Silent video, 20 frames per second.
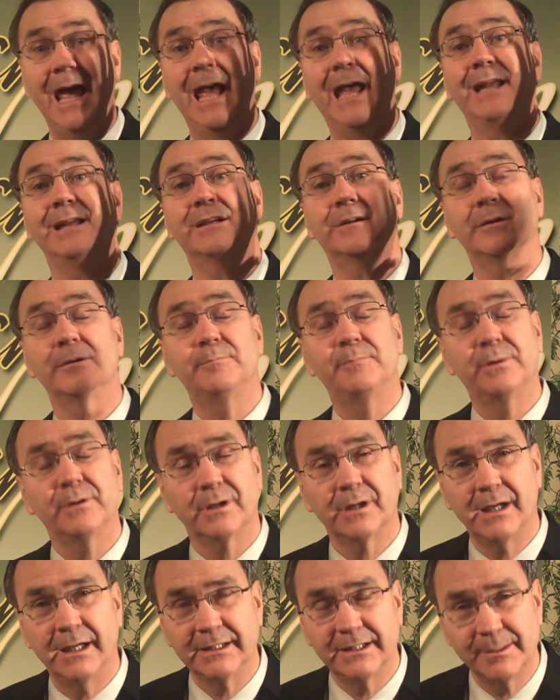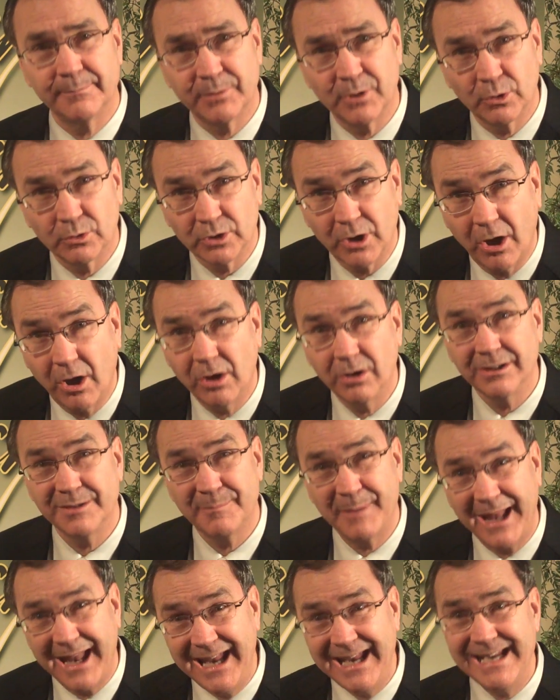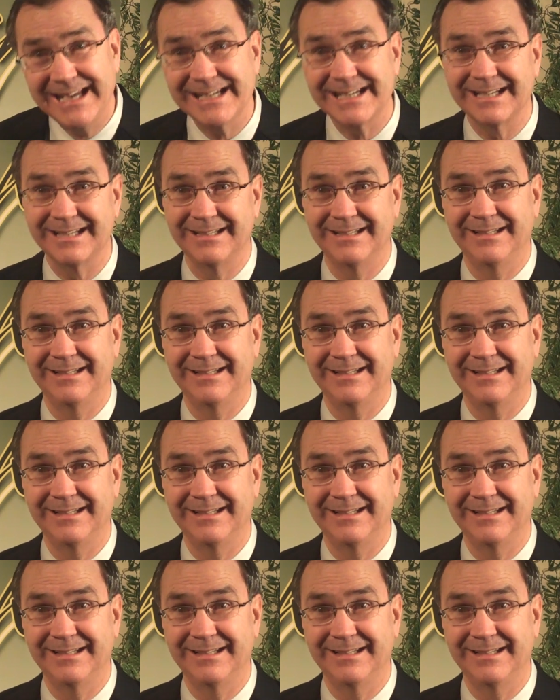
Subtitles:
and can prolong the pain.